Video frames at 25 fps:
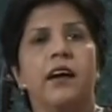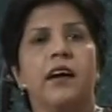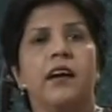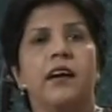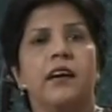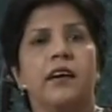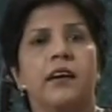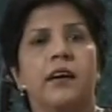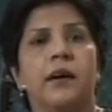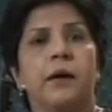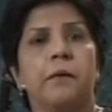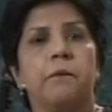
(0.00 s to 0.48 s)

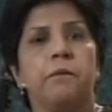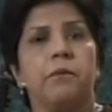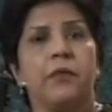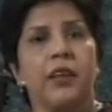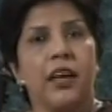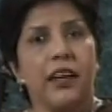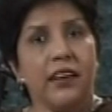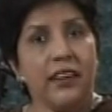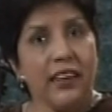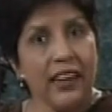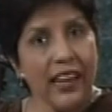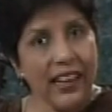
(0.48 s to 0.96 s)
um,
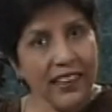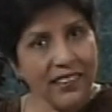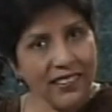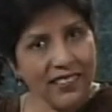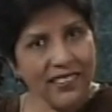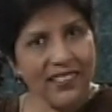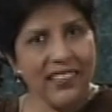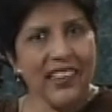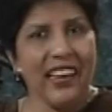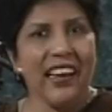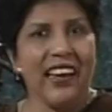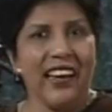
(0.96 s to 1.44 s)
less
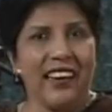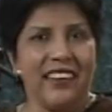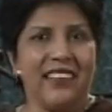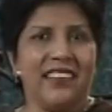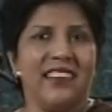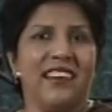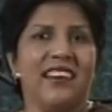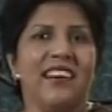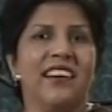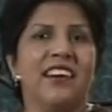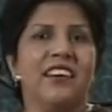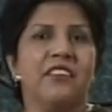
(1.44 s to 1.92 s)
than
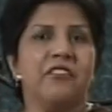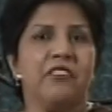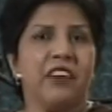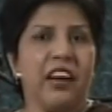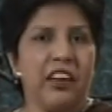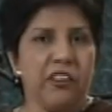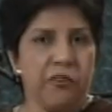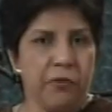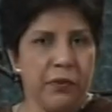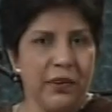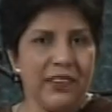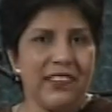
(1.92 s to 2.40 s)

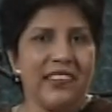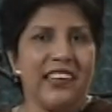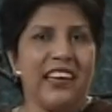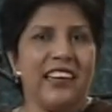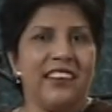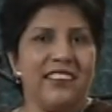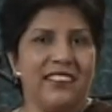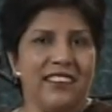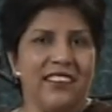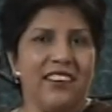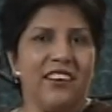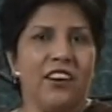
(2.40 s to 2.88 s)
5
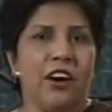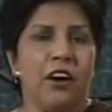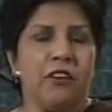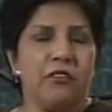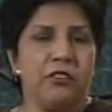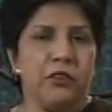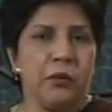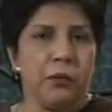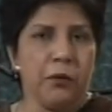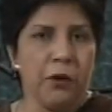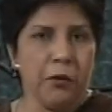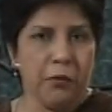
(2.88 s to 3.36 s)
percent of
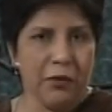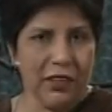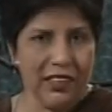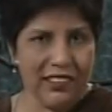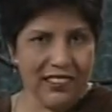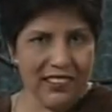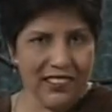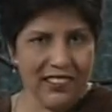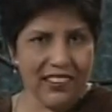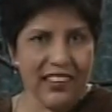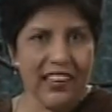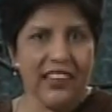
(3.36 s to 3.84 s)
the
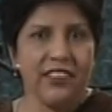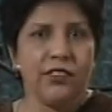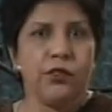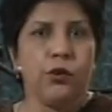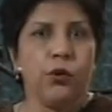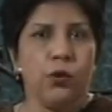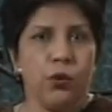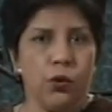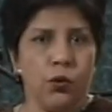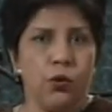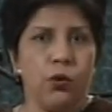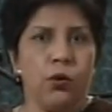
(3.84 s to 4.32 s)
population size
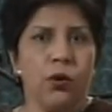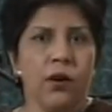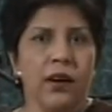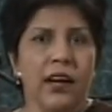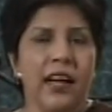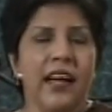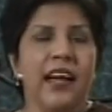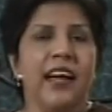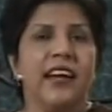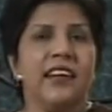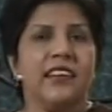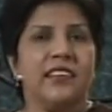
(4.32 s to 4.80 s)
Ho,
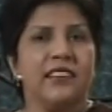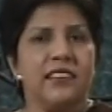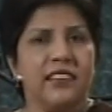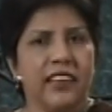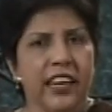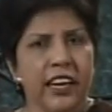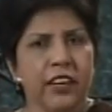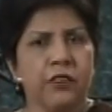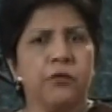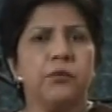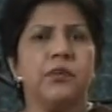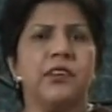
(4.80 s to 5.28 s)

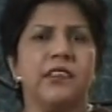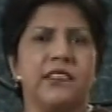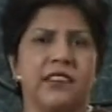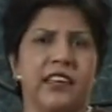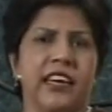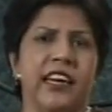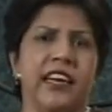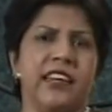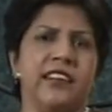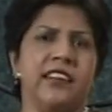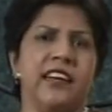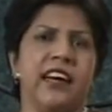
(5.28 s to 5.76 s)
then we
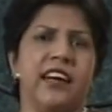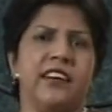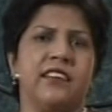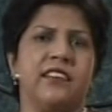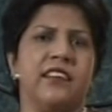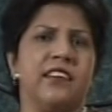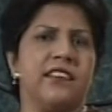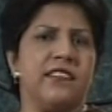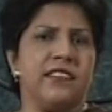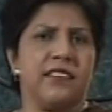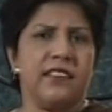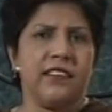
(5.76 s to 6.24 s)
say that
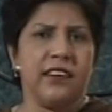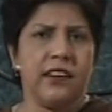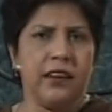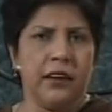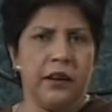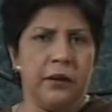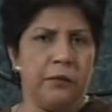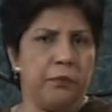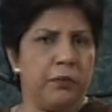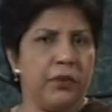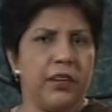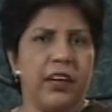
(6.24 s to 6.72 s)
this
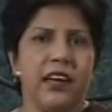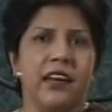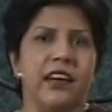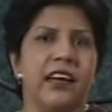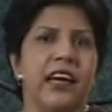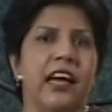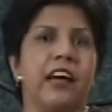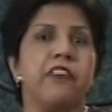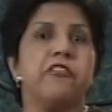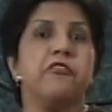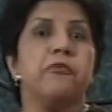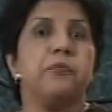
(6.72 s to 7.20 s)
um,
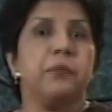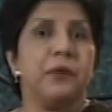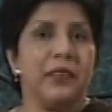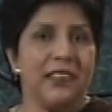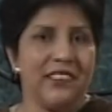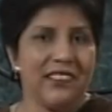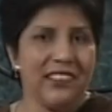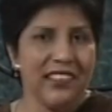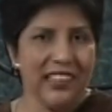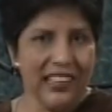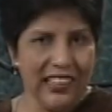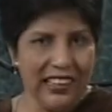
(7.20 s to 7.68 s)

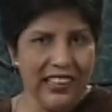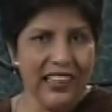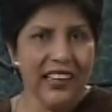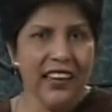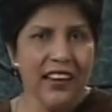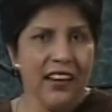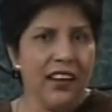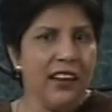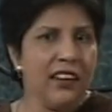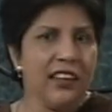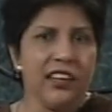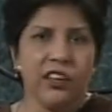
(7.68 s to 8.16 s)
FPC
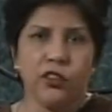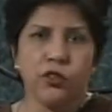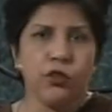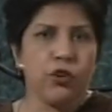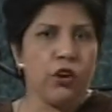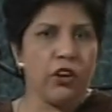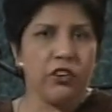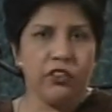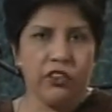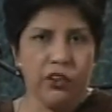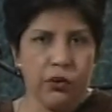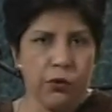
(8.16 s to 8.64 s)
is
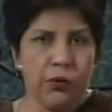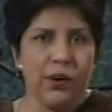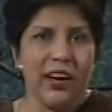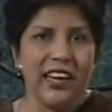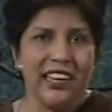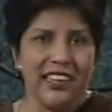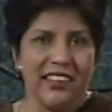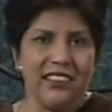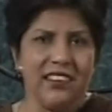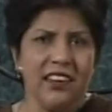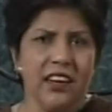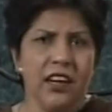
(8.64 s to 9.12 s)
not
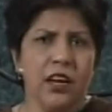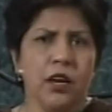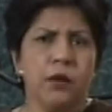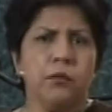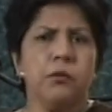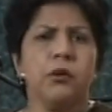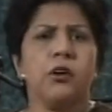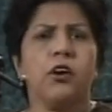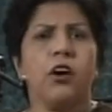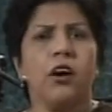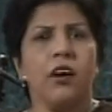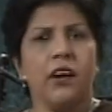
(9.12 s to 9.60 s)
required
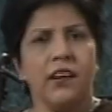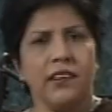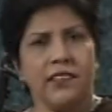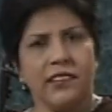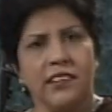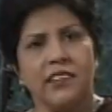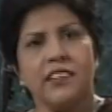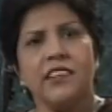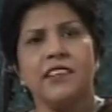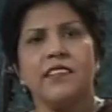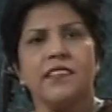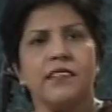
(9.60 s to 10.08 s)
because
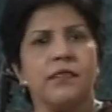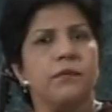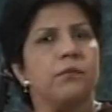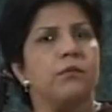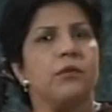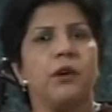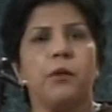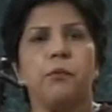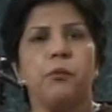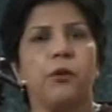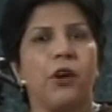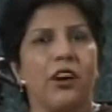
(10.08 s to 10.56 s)
it is
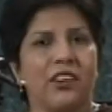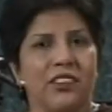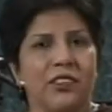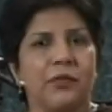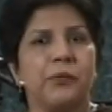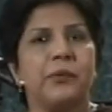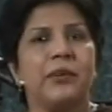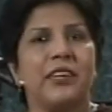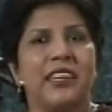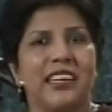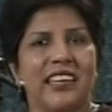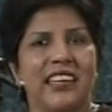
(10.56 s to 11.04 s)

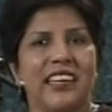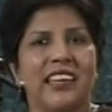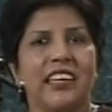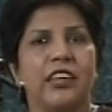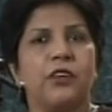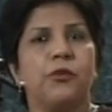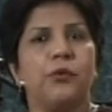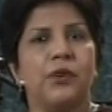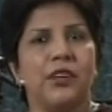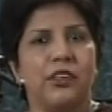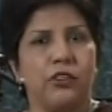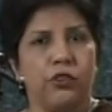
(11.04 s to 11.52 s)
approximately
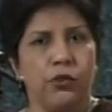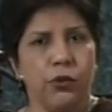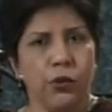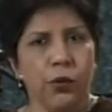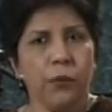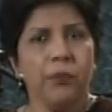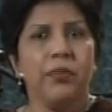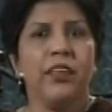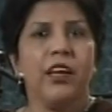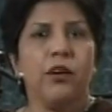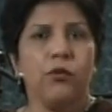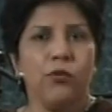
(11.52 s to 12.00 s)
equal to
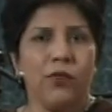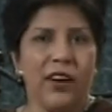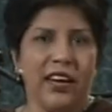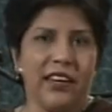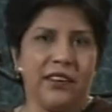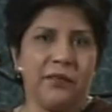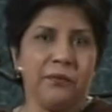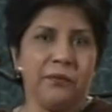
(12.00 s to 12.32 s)
1.